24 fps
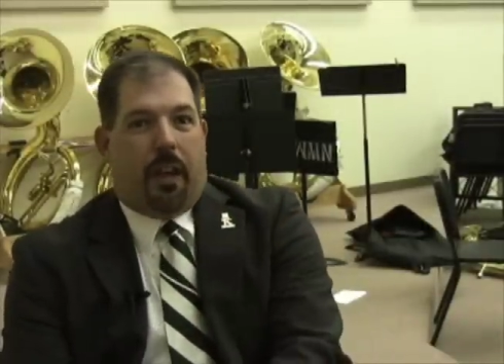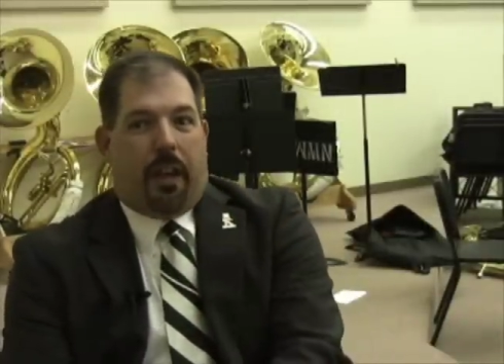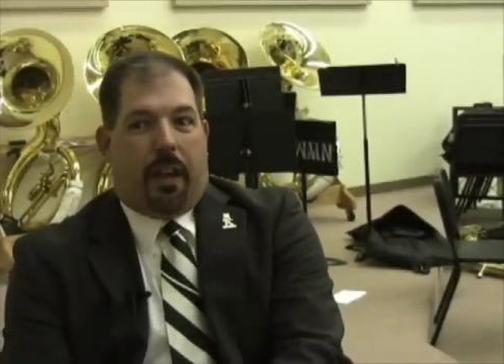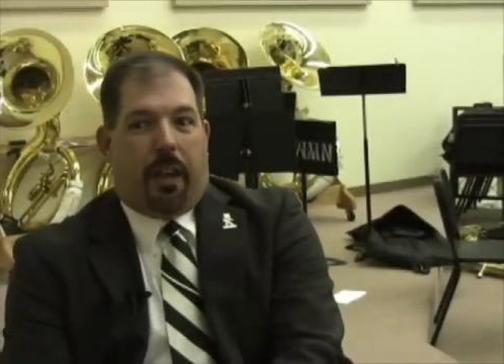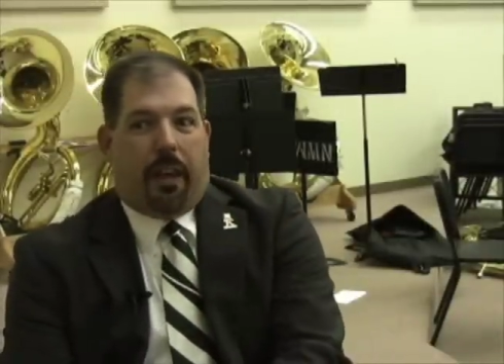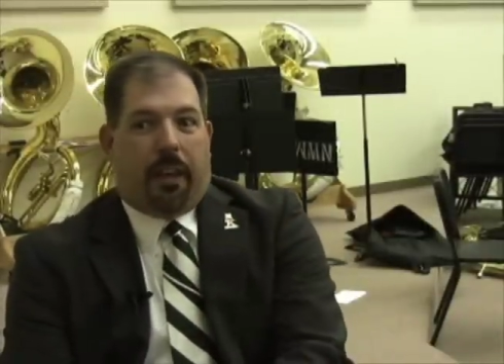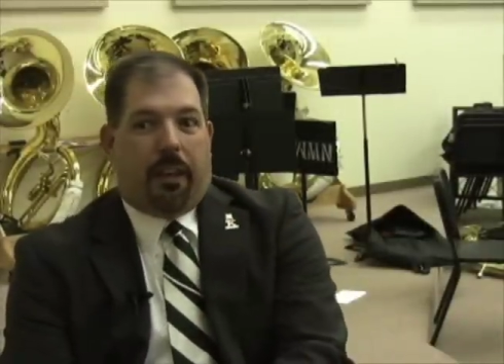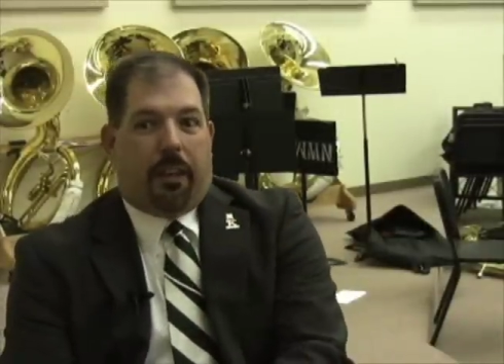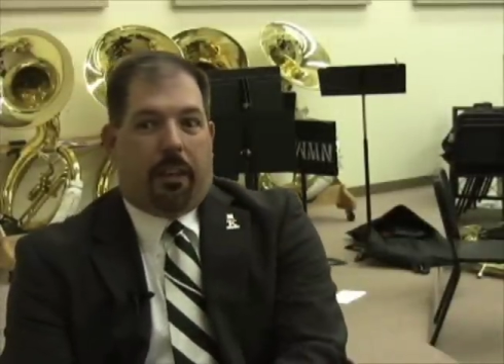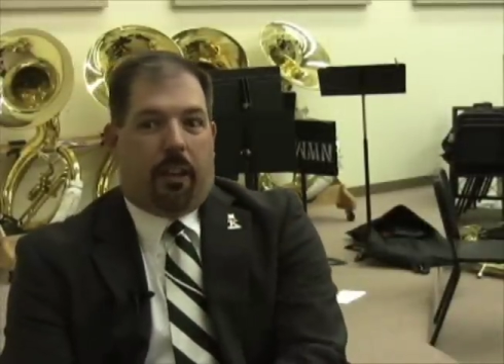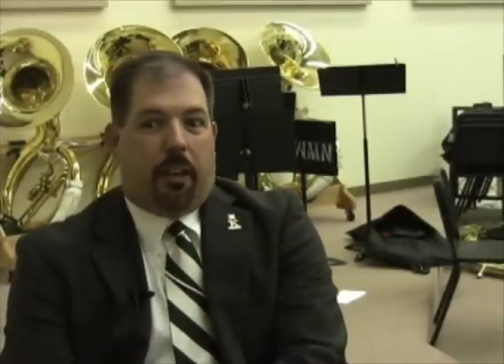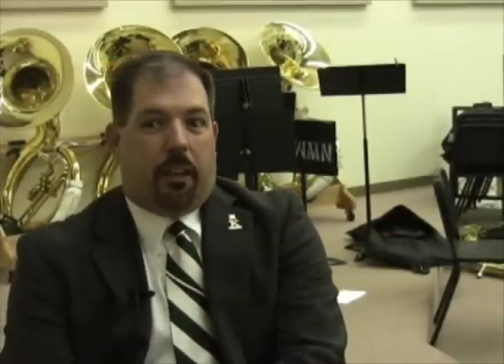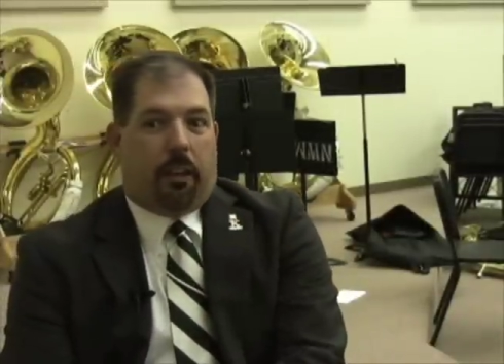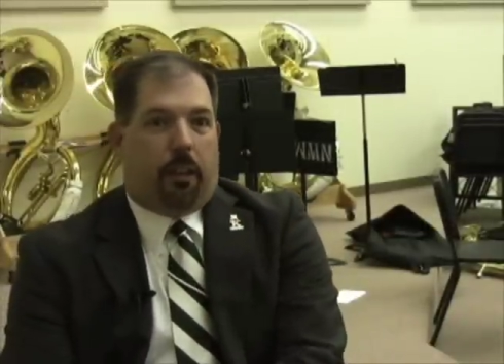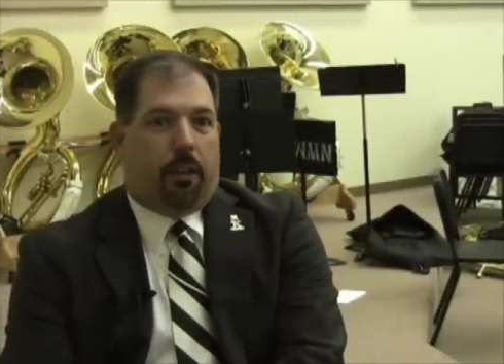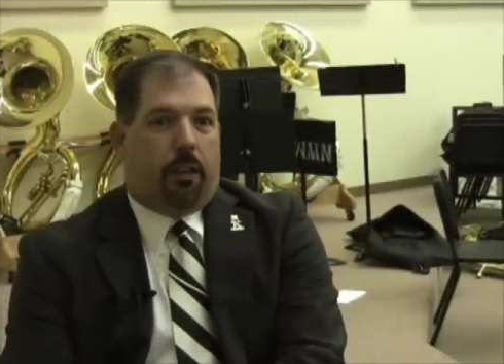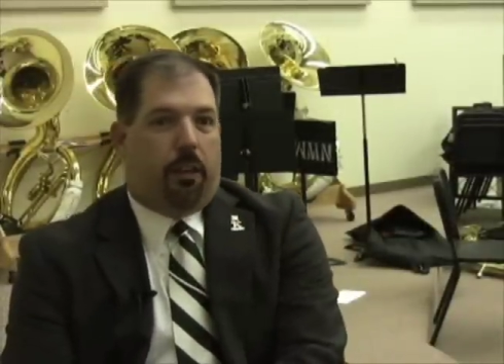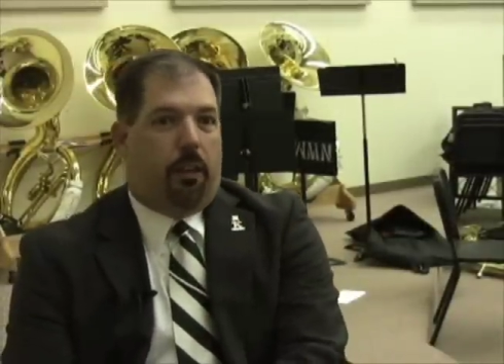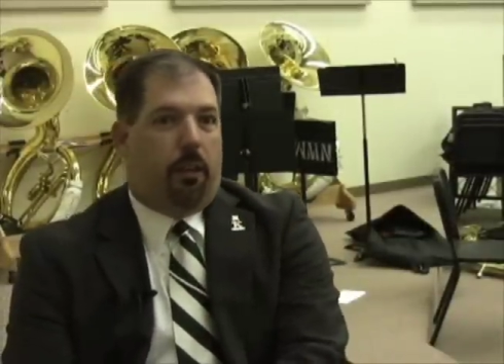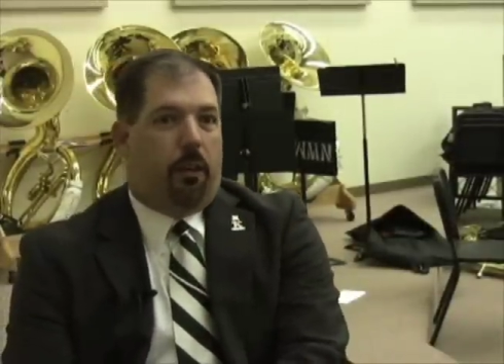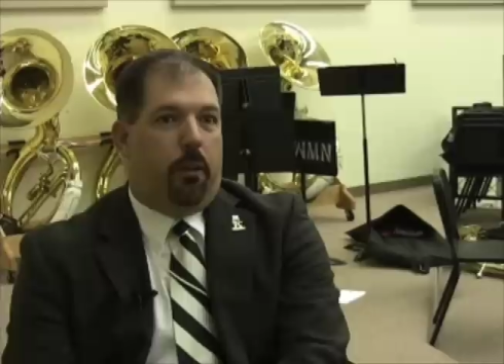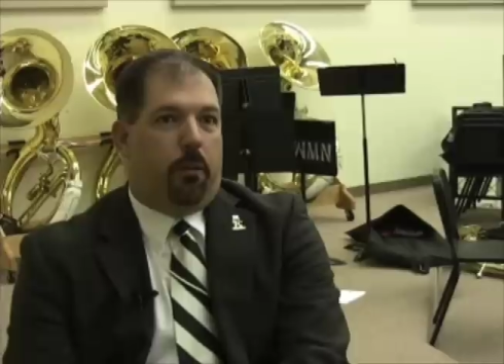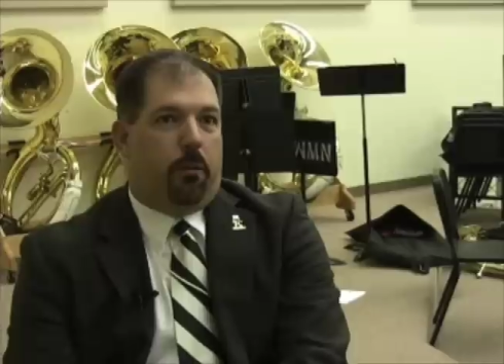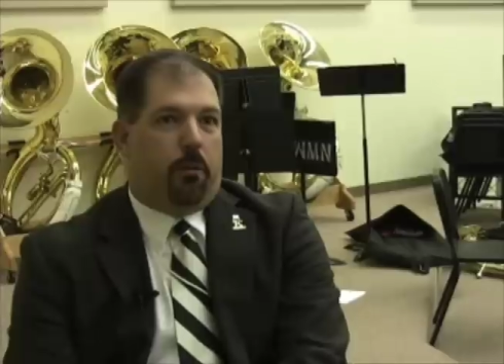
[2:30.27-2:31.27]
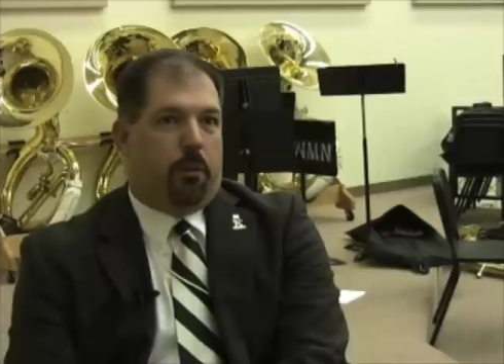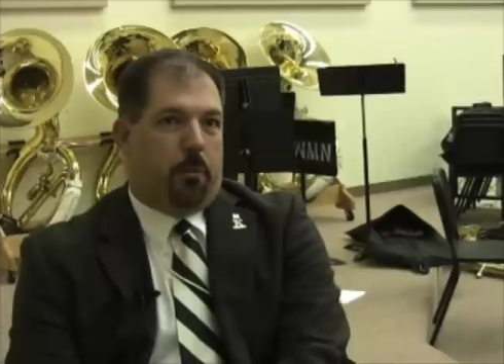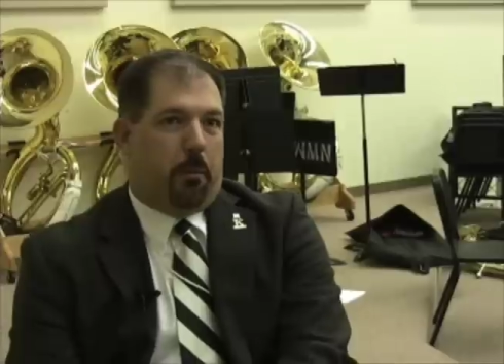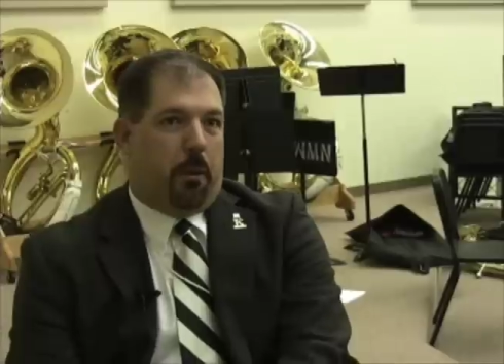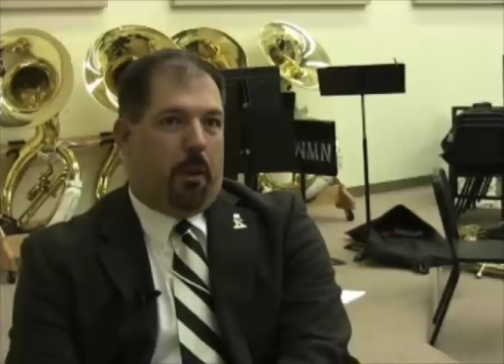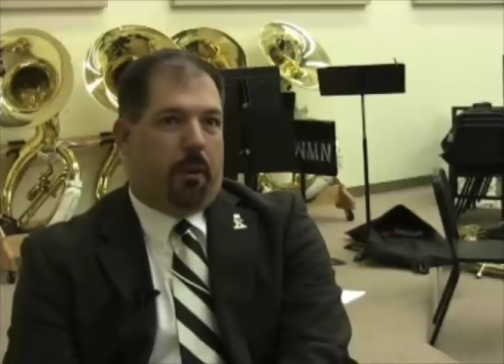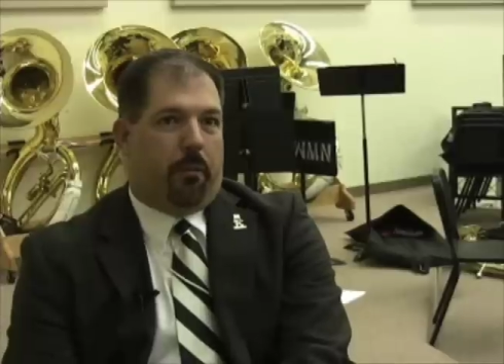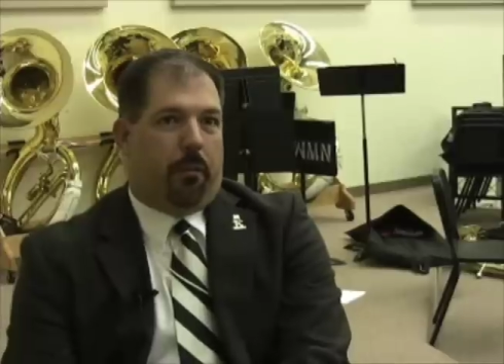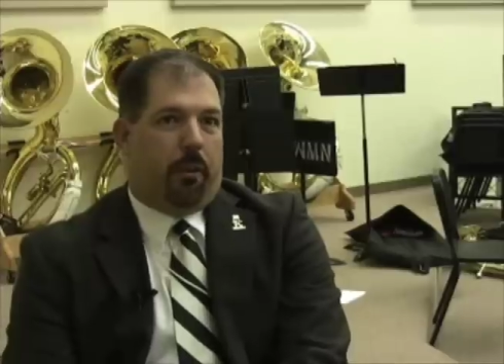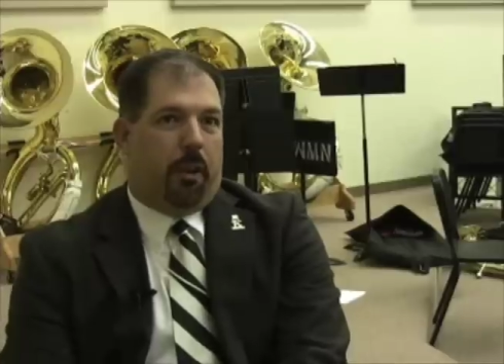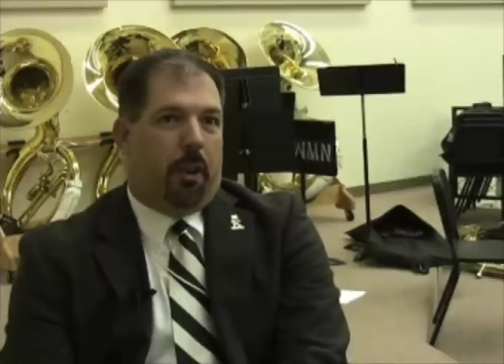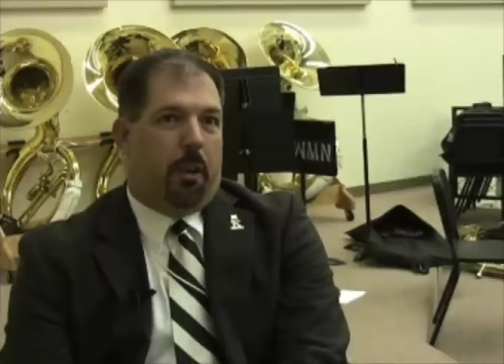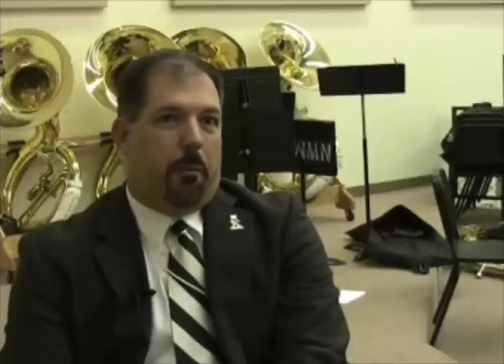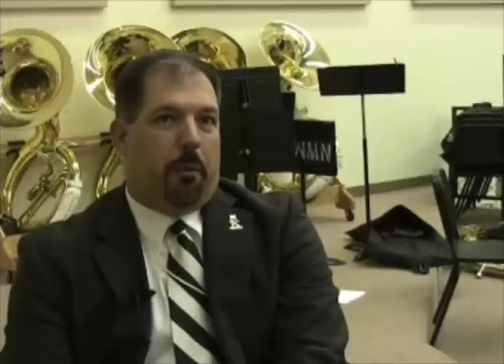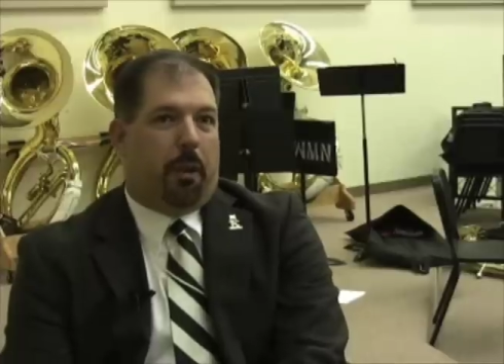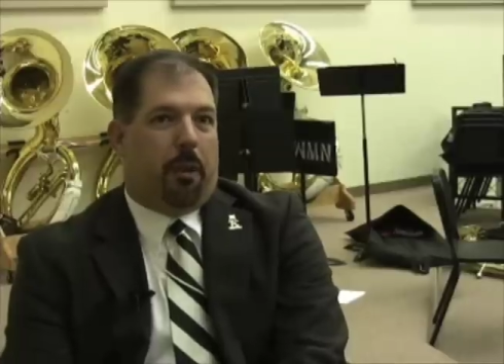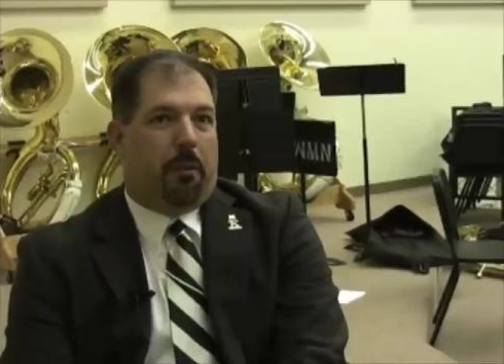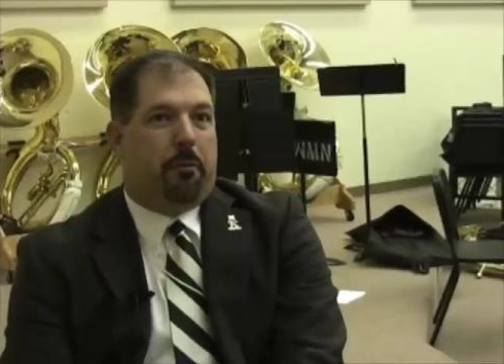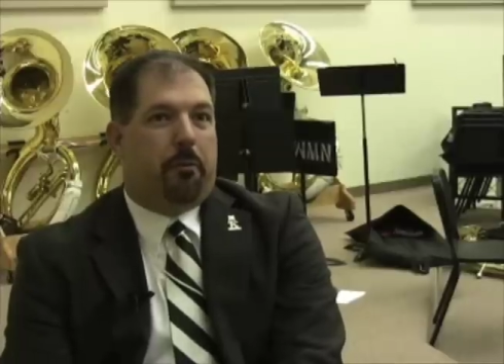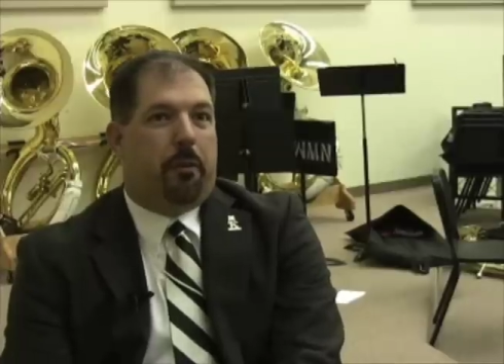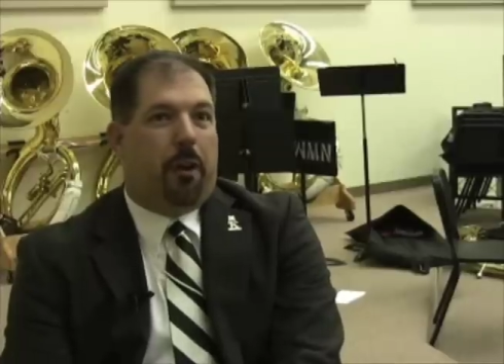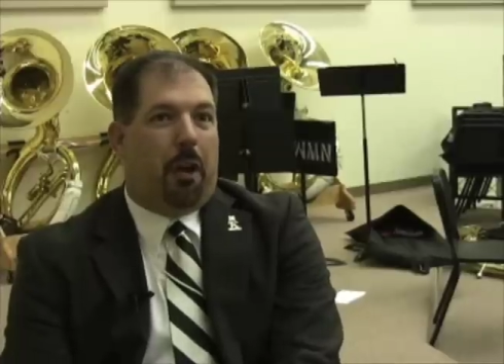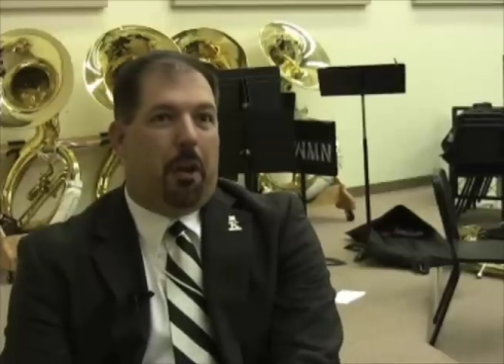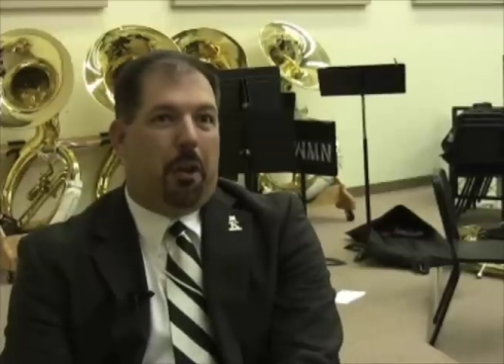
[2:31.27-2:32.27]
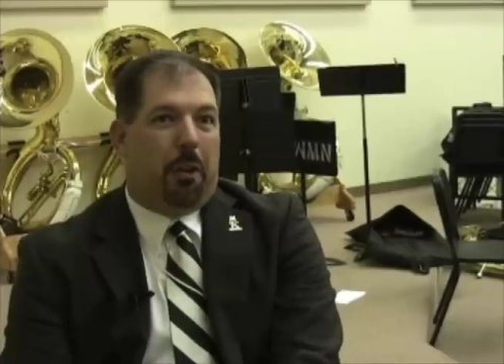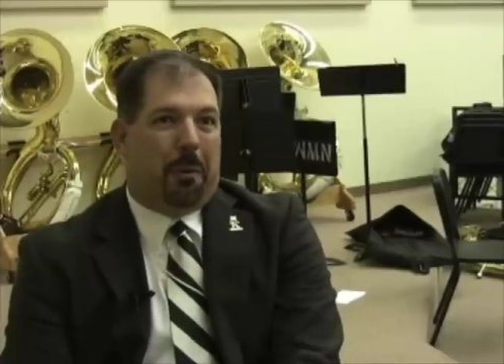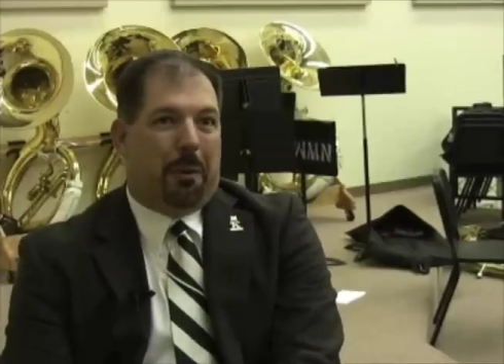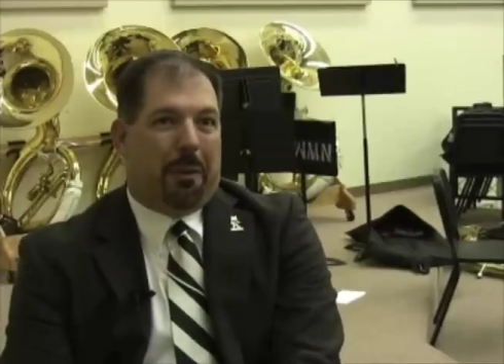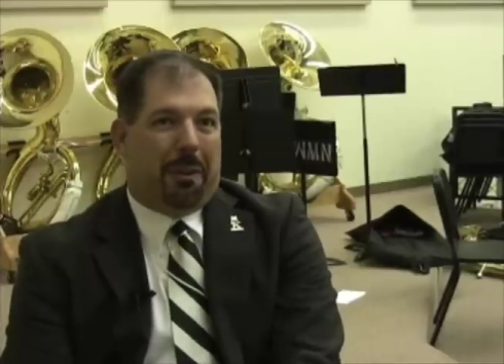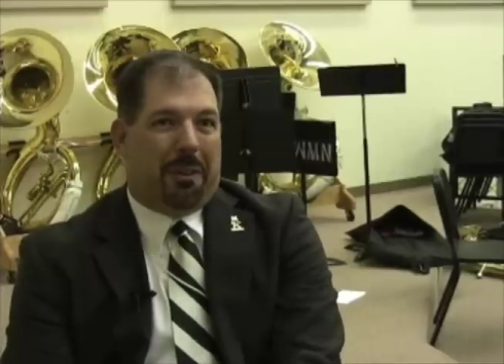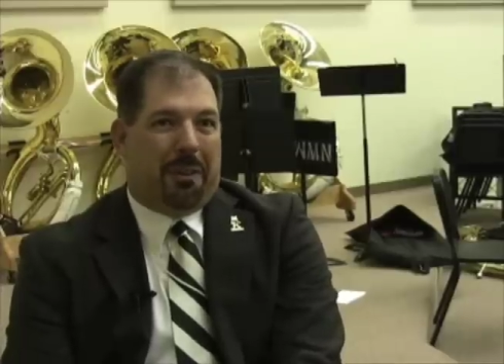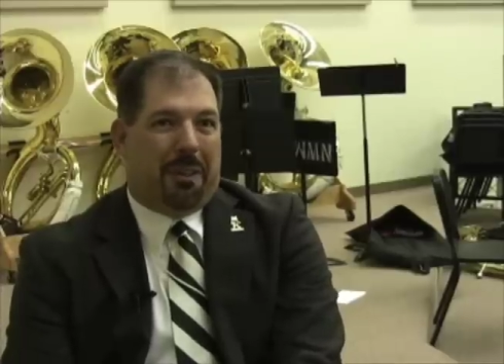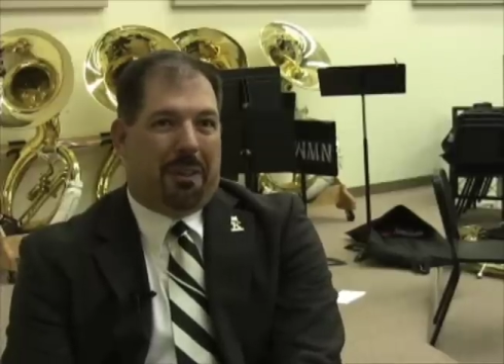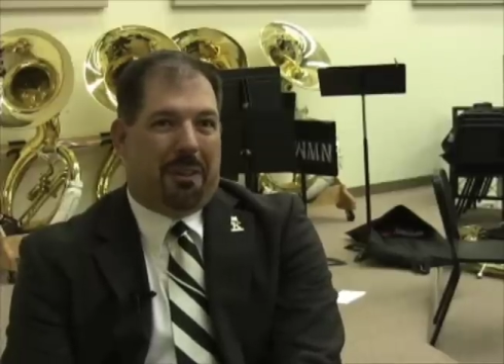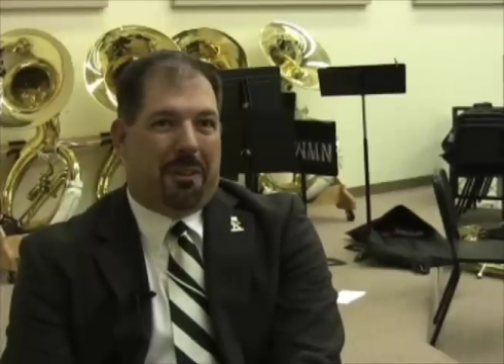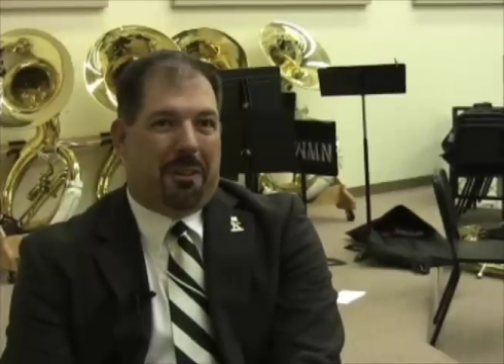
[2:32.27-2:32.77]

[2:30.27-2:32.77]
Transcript: and a huge amount of alumni following